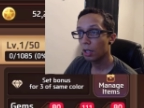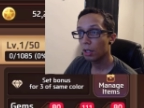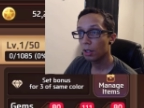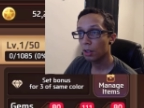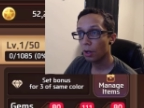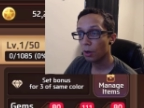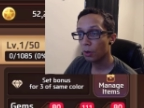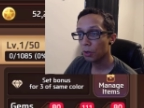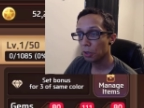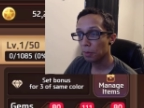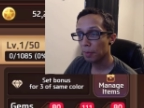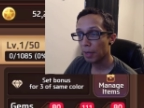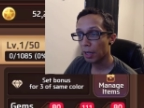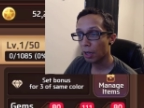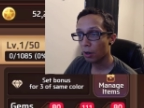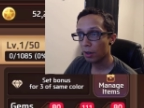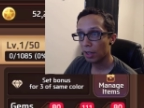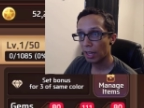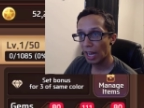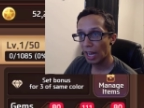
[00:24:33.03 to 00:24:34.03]
though you may
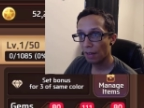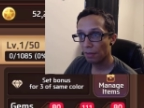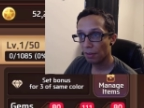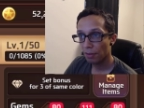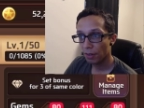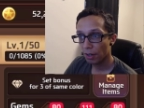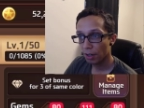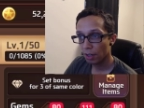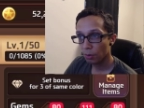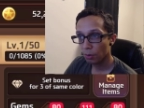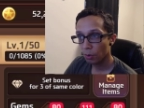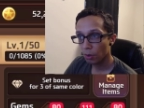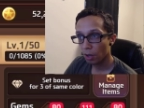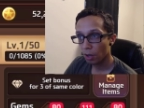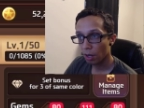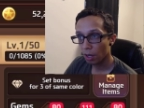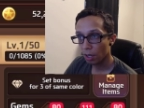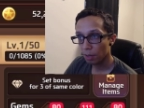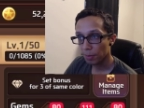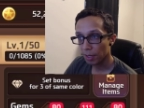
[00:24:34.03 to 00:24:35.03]
already have a variant
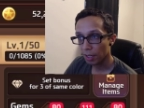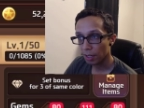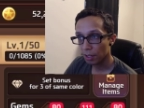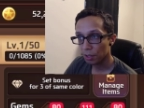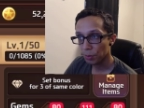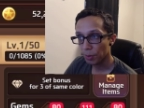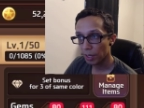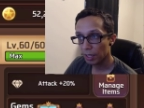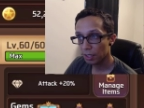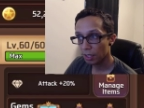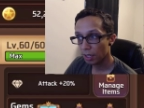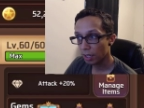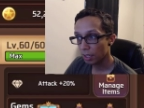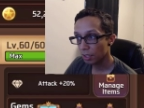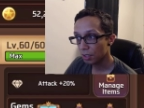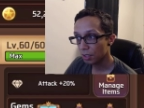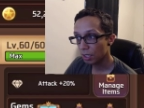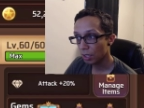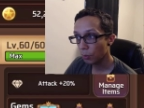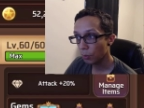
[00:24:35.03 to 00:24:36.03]
Wukong because we can
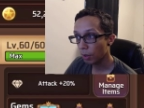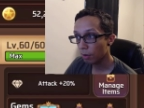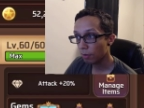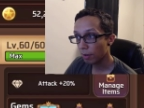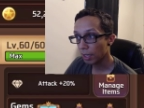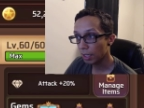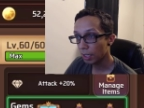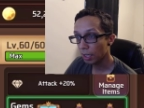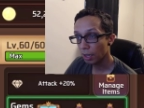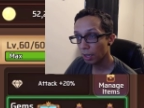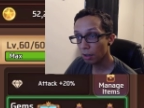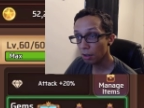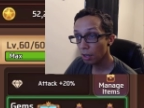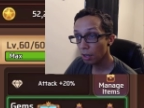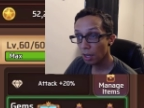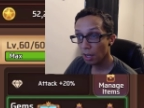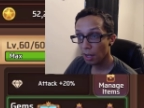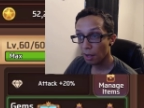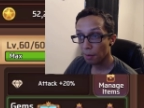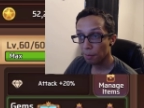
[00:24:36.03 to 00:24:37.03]
see one right here,
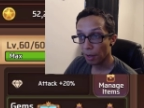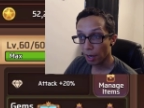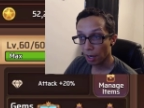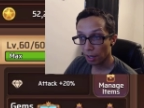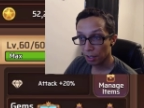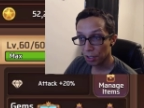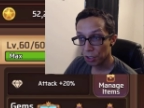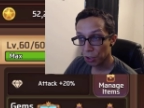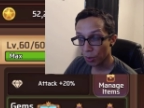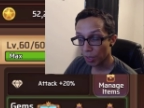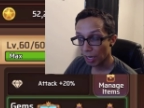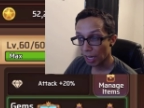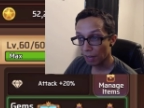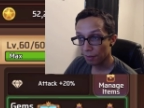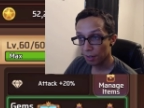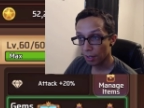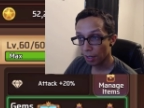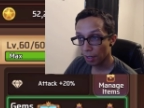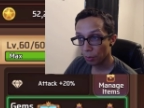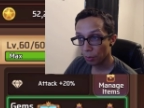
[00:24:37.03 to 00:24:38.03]
but at least you can have
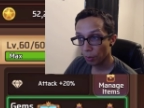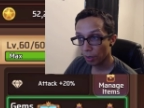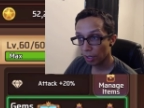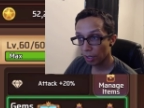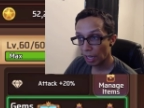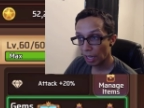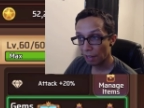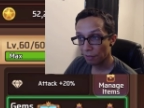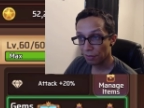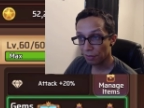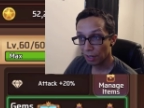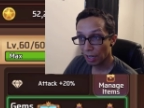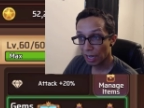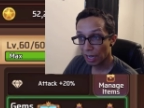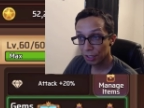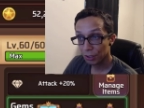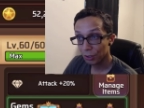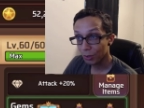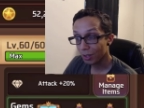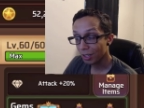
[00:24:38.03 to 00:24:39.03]
another one. If
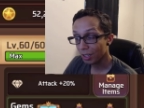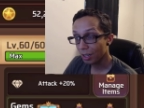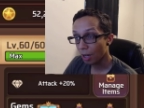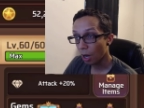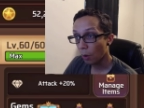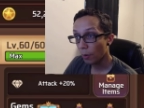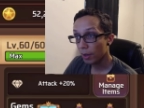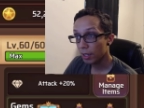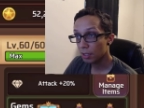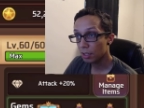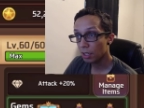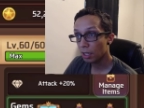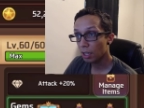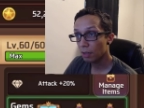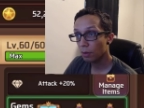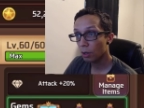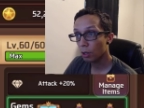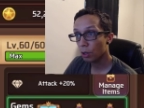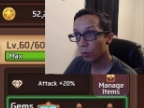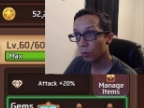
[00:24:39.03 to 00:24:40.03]
not, you can always
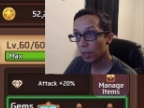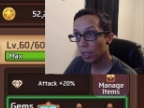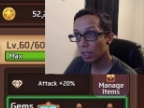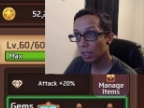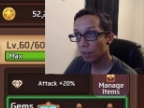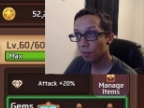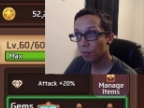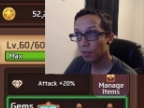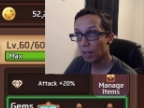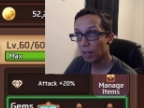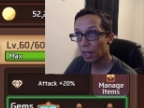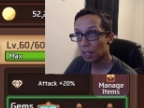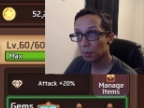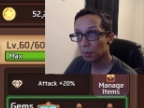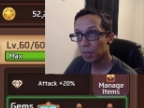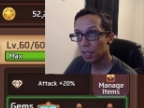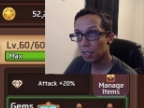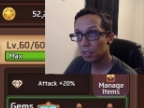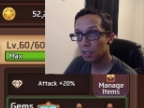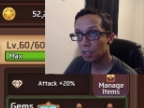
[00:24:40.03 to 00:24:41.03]
Evo 3 a different
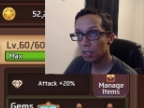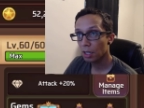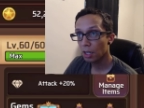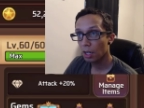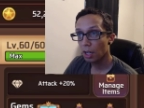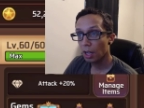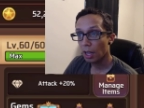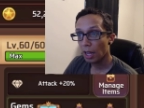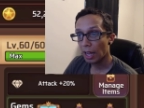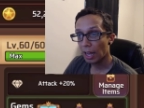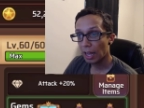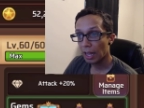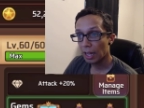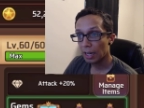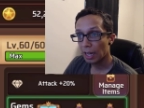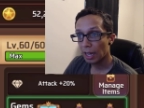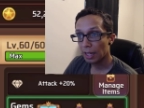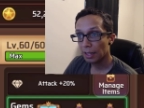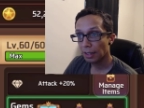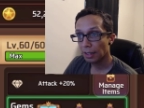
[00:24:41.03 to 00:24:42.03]
element.
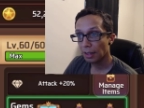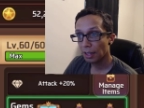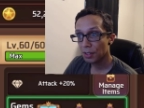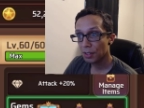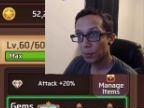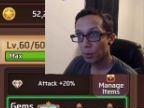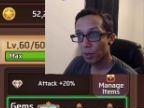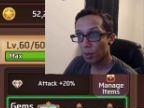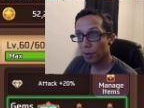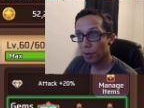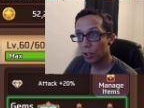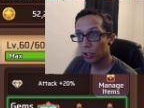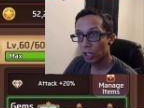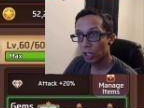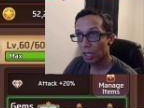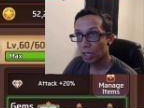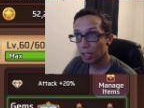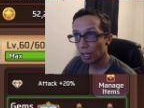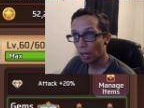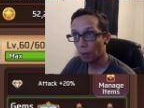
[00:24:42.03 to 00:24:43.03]
And I think that's pretty much
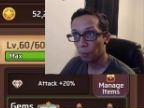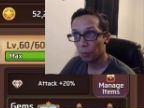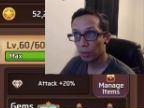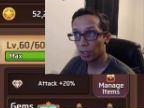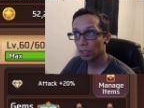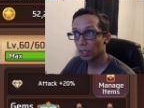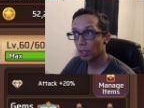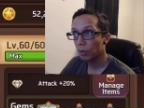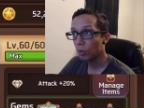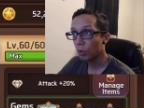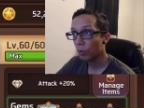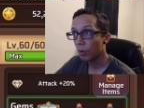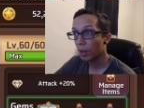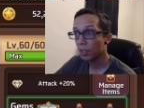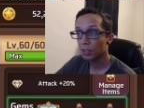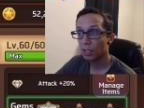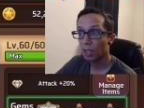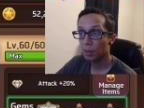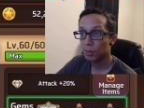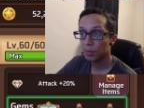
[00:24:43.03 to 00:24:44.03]
it. I'm going to leave the
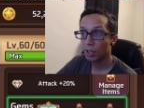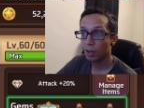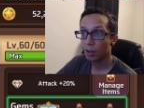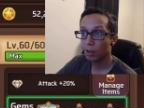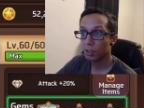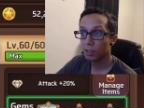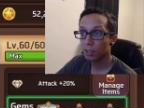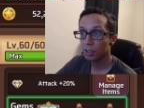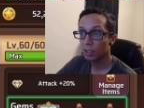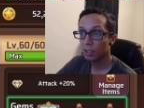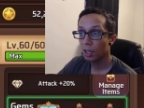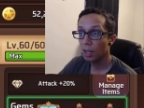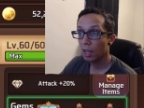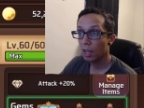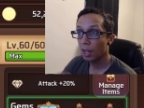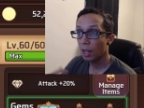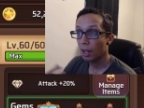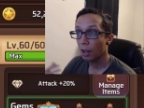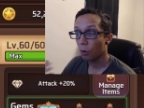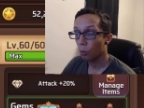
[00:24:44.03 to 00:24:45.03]
rest up to Urson,
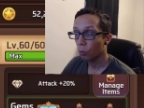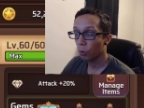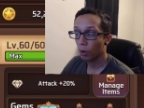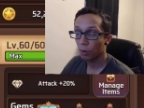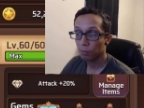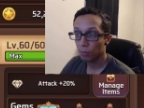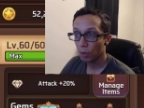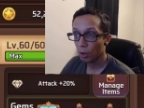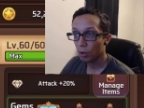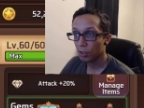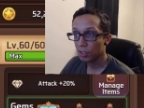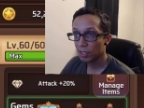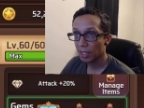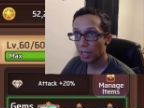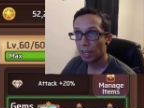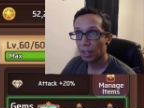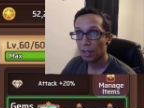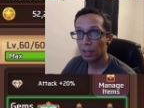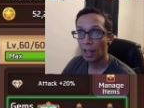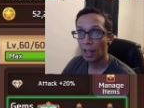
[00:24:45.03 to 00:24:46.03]
well,
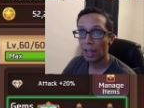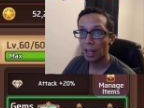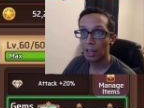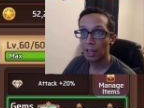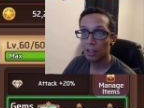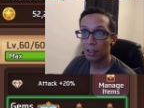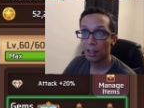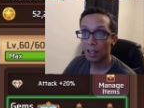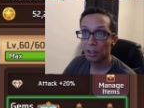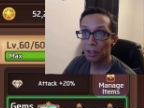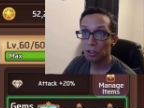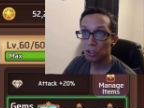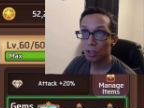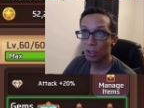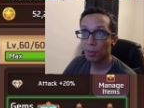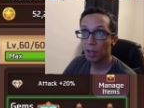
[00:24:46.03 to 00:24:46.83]
Ursan, and thank you so